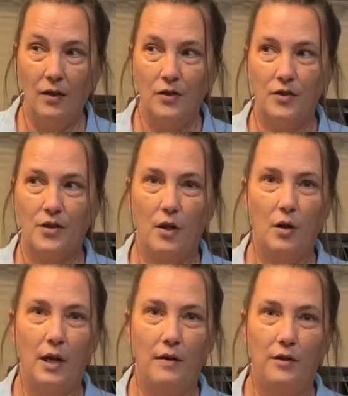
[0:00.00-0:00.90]

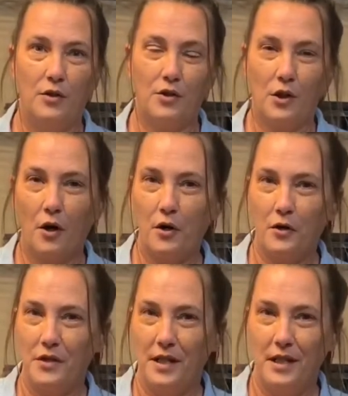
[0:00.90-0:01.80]
So if you start your
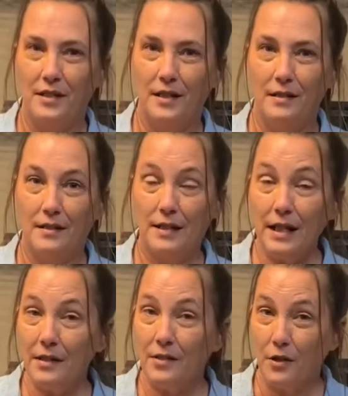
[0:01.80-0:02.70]
seeds in
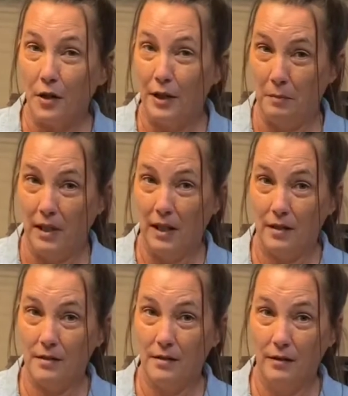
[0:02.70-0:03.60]
seed starting
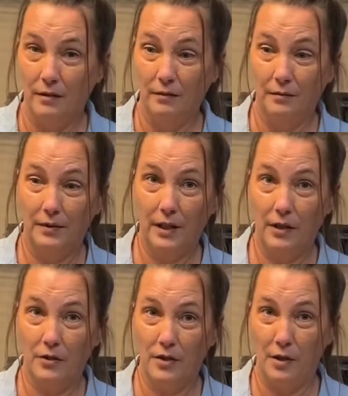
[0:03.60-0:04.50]
mix,
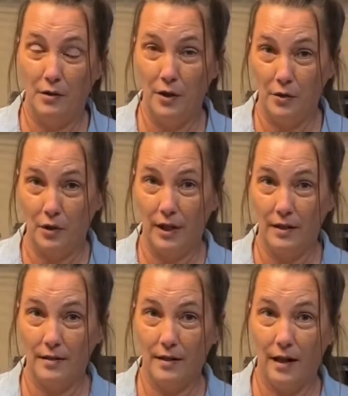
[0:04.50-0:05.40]
there's no
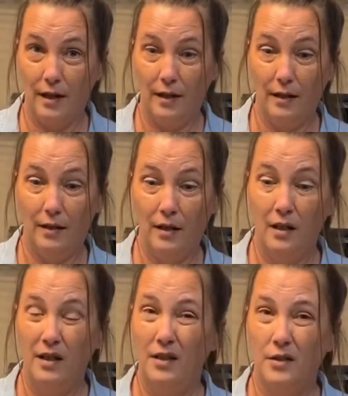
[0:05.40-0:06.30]
nutrients, and
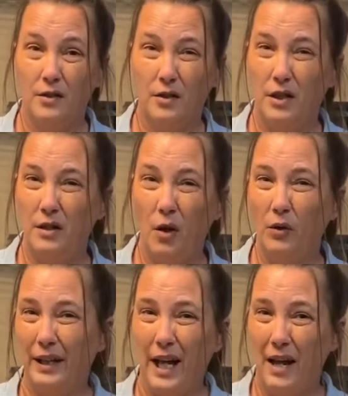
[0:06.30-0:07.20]
so you
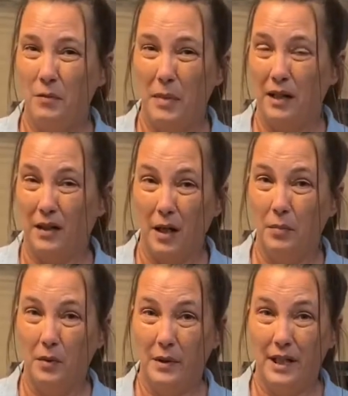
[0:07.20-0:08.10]
only have about a
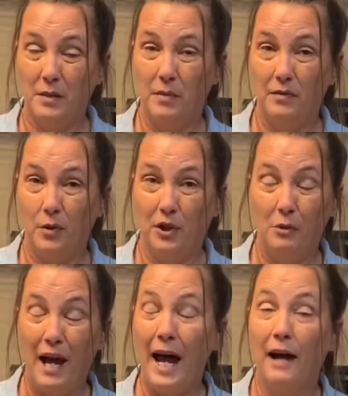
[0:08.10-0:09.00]
couple weeks before you
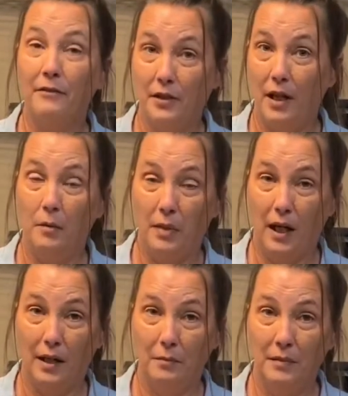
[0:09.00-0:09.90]
have to up
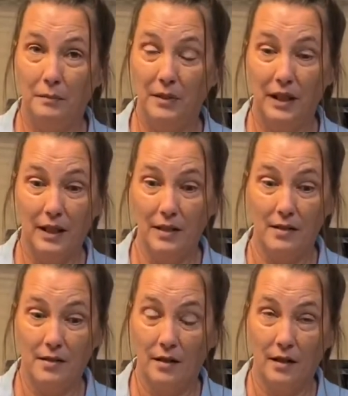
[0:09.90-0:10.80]
pot them, because